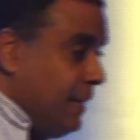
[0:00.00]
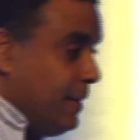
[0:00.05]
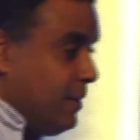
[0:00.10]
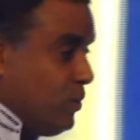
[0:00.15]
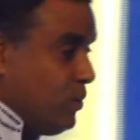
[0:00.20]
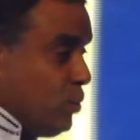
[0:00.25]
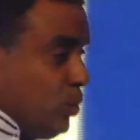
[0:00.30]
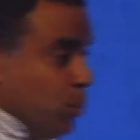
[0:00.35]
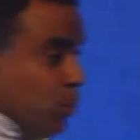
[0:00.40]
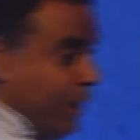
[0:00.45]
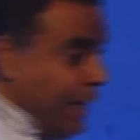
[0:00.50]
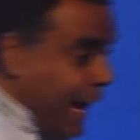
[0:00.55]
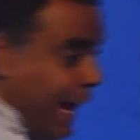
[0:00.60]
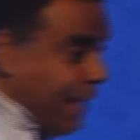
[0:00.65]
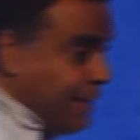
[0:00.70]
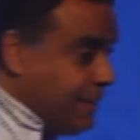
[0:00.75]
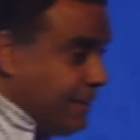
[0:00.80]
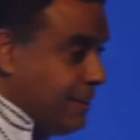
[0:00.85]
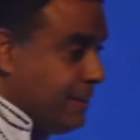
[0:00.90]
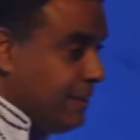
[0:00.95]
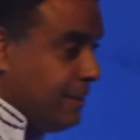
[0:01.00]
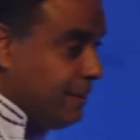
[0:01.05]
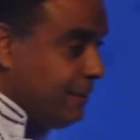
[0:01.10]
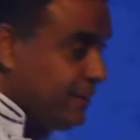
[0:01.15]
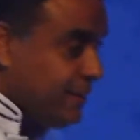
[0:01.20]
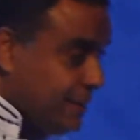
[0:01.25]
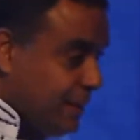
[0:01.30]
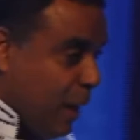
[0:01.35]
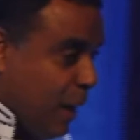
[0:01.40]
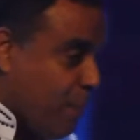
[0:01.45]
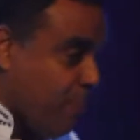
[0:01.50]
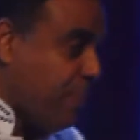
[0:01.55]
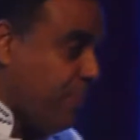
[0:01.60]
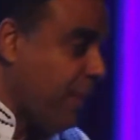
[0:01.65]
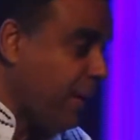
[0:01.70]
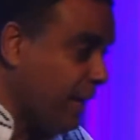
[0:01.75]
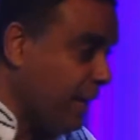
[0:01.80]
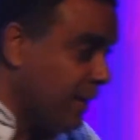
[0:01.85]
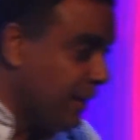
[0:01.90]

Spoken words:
to get something.